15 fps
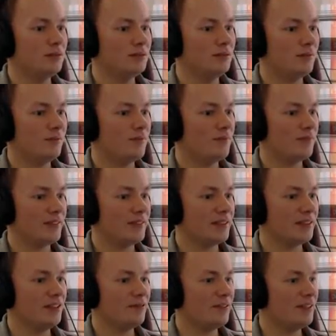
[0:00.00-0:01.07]

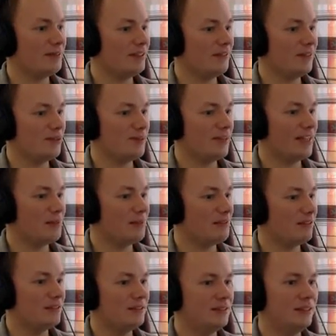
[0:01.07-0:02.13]
Can I do anything else with the
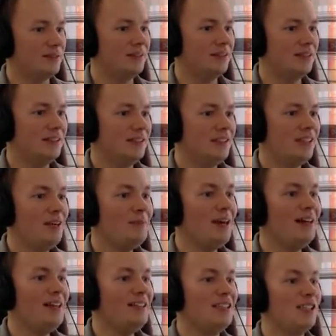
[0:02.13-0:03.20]
camera? No. Come
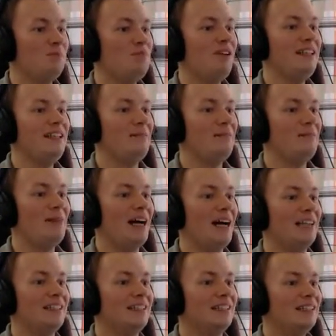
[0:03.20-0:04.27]
on, spread it,
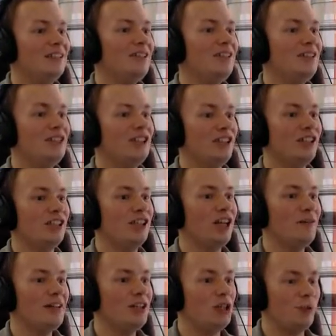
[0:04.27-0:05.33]
man! Look at you, you're
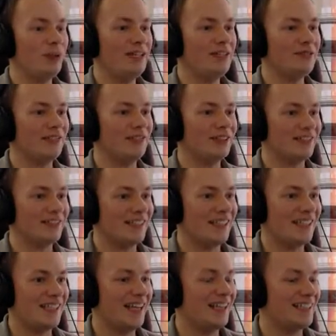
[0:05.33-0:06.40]
glowing green, for
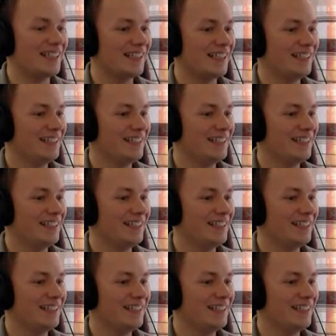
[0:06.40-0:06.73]
goodness sakes.